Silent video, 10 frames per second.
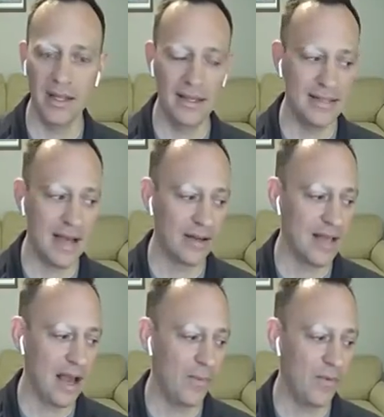the entire
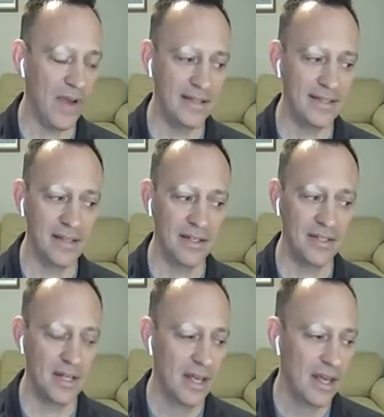time. We've had
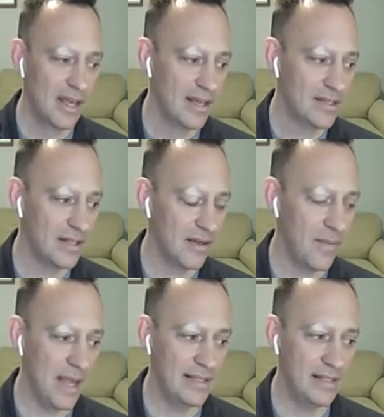such an
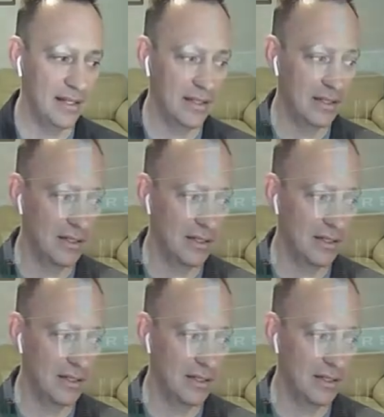amazing